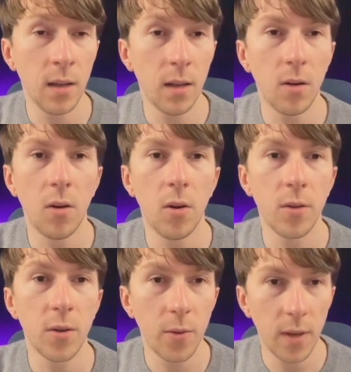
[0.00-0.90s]
here
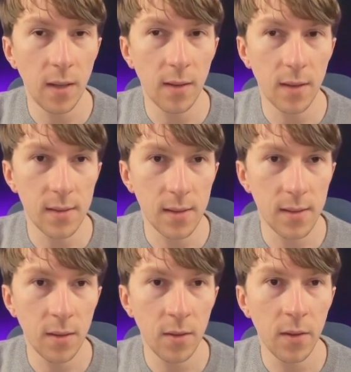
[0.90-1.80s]
on create
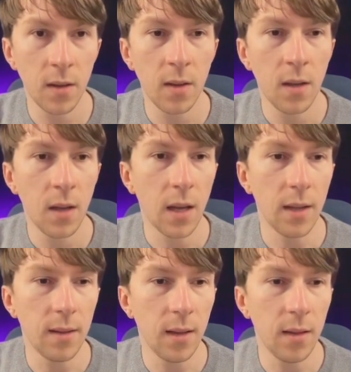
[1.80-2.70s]
assistant.
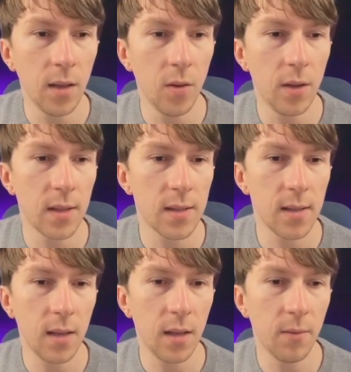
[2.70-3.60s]
And then here you can
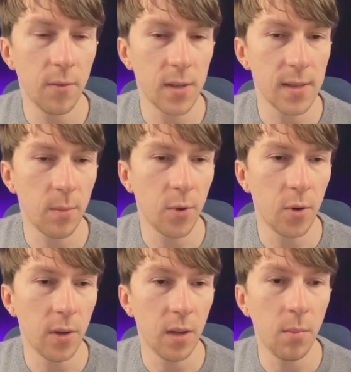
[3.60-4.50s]
say, for
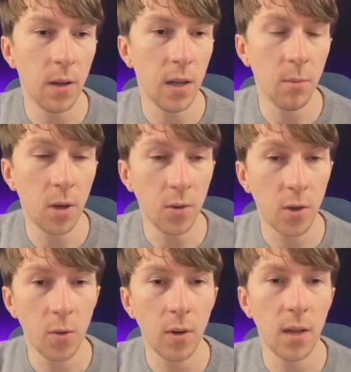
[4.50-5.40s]
example, inbound
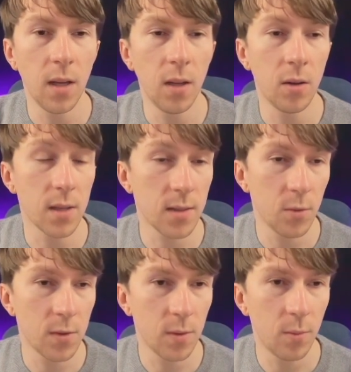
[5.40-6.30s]
Q&A or
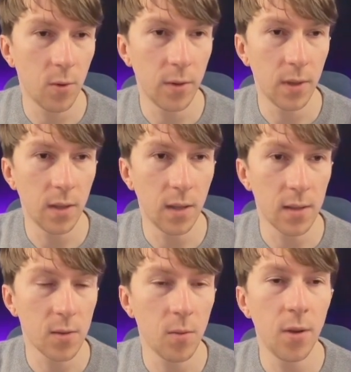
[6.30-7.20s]
customer support
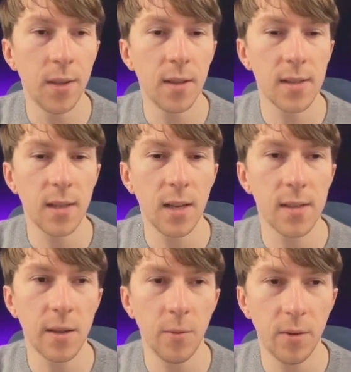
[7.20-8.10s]
and so on. In this
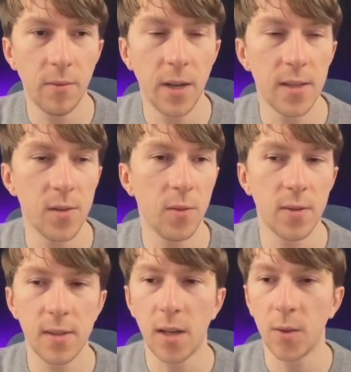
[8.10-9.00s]
case, I would advise you to
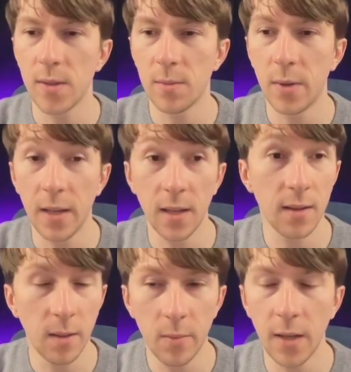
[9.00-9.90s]
start with a blank
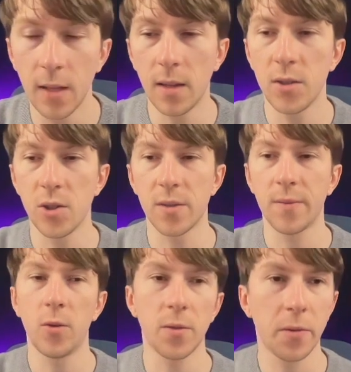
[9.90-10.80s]
template and just
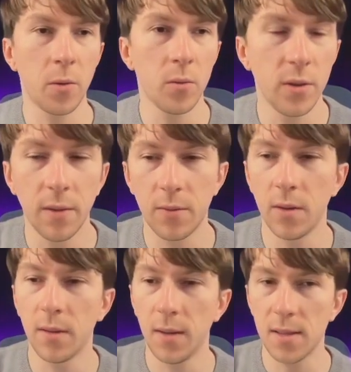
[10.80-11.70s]
follow through the
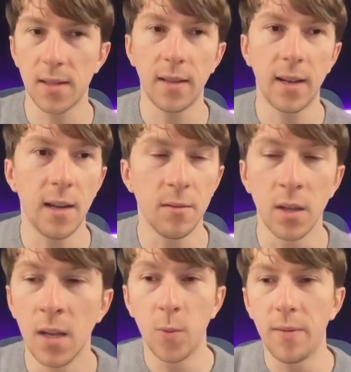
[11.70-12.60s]
different things that I have.
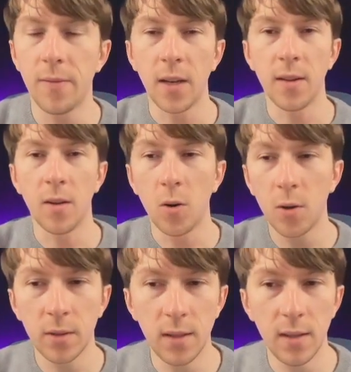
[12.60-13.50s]
We'll find all
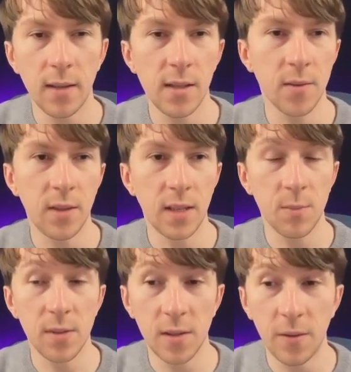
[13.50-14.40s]
of the details of that
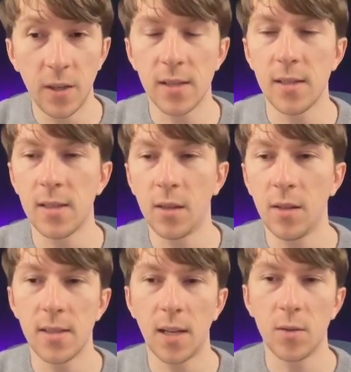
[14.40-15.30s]
specific assistant inside the